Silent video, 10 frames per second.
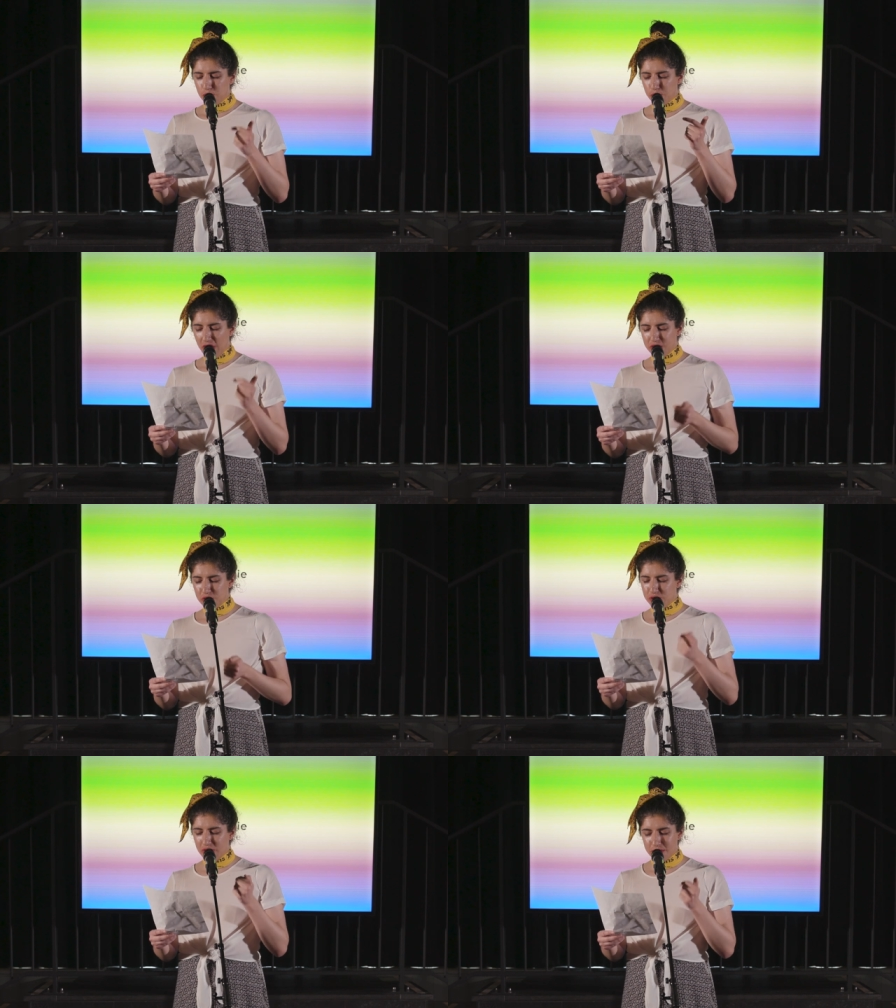to find
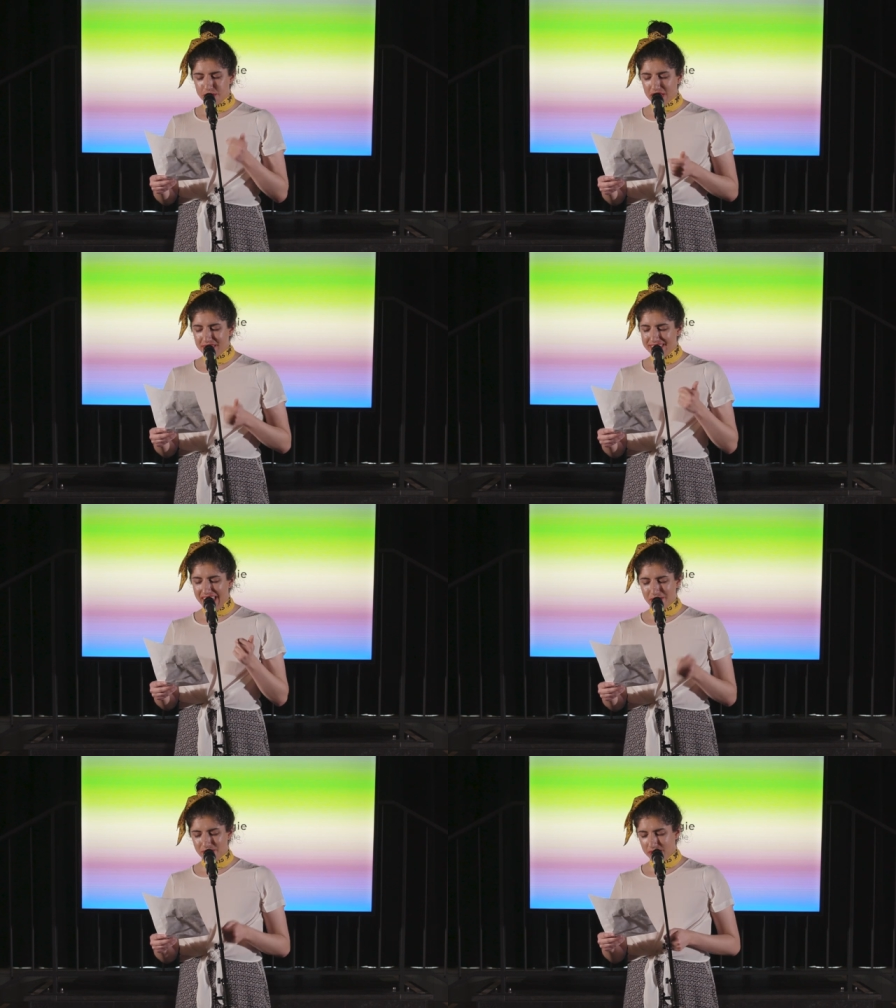yourselves in
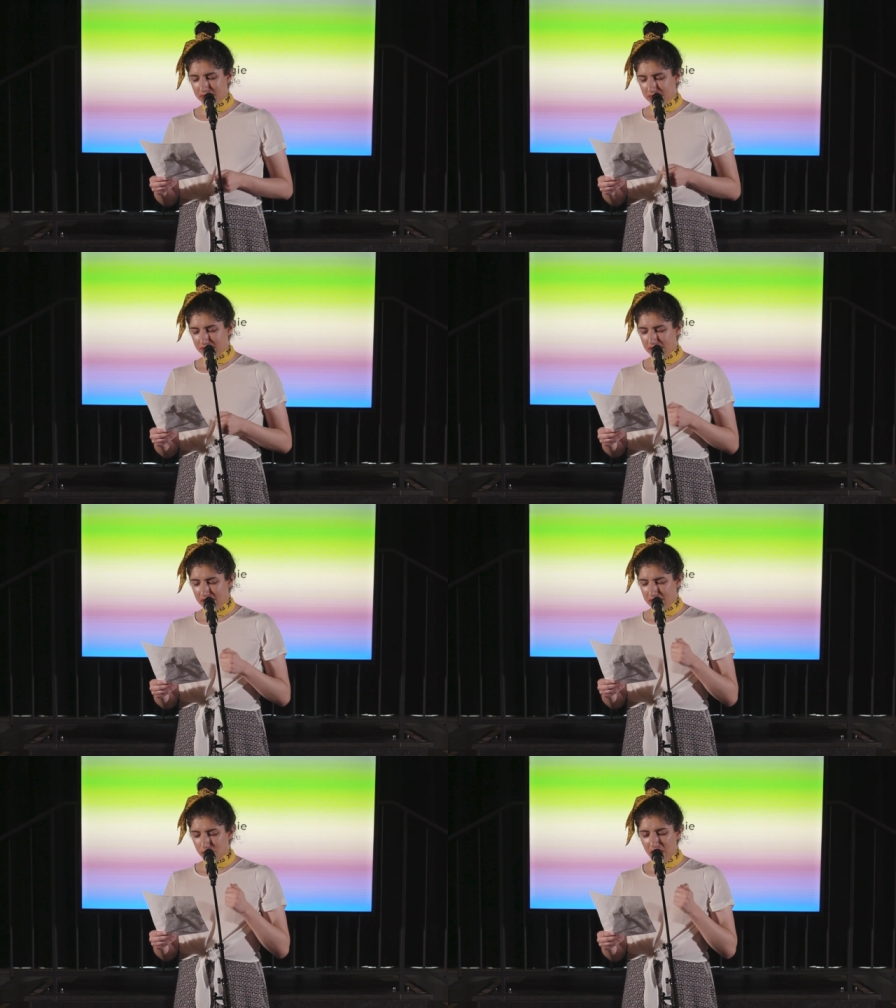them
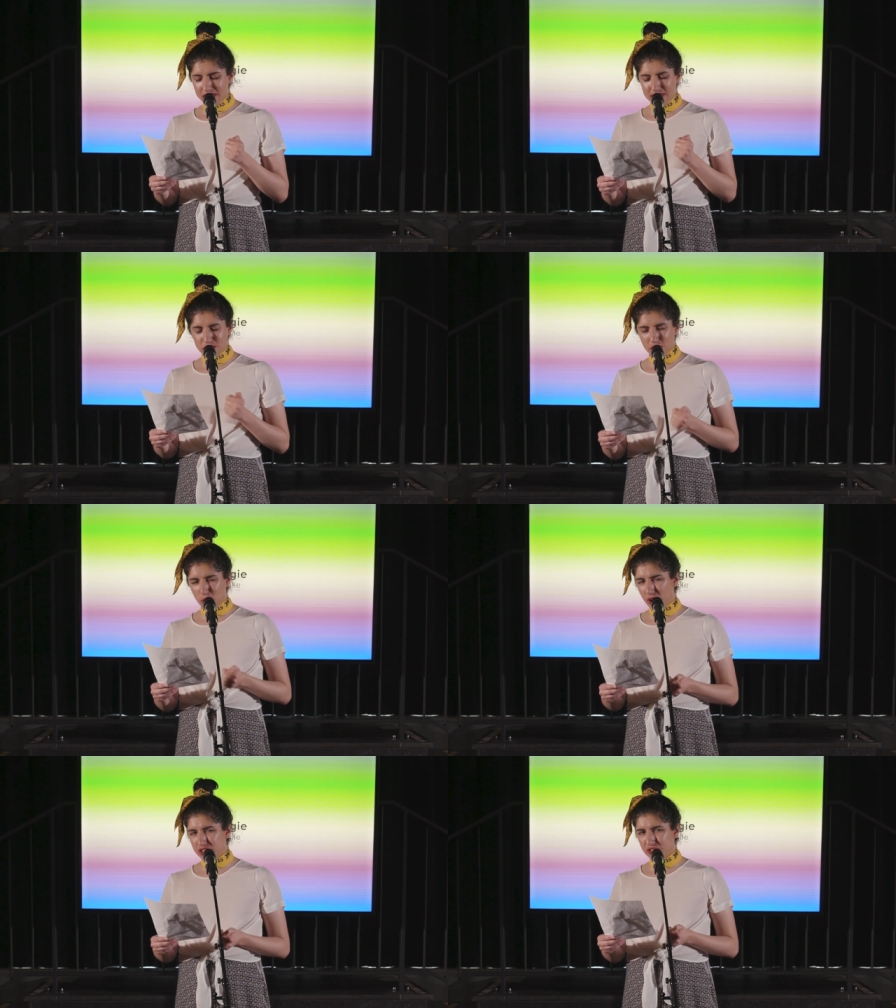raising
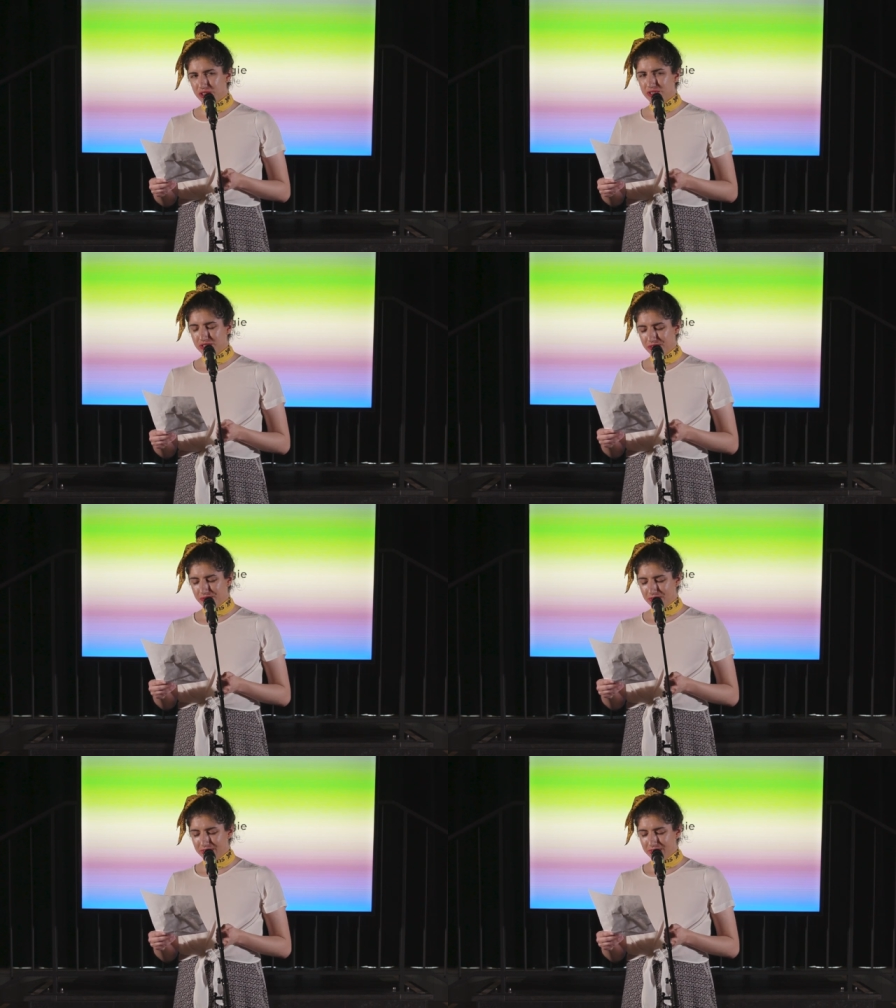other questions.